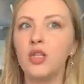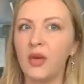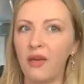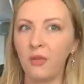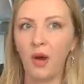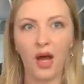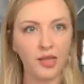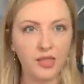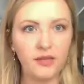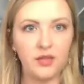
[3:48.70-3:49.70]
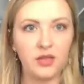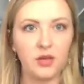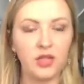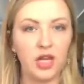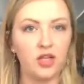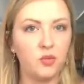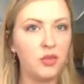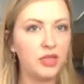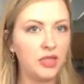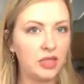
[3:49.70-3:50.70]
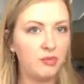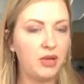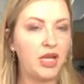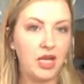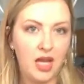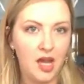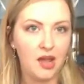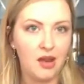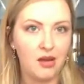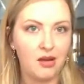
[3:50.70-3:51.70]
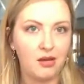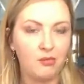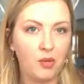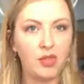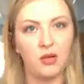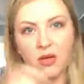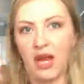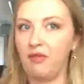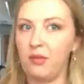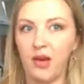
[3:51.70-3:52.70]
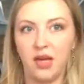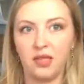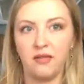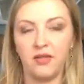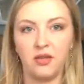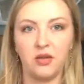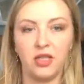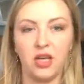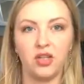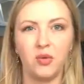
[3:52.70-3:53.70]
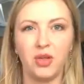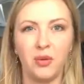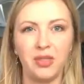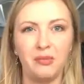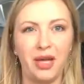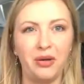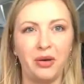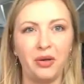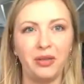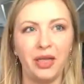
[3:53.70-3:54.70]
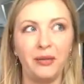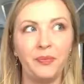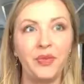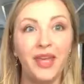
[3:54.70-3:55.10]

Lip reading: So we have a positive association with sleeping in, but we don't have a positive association with going to bed early.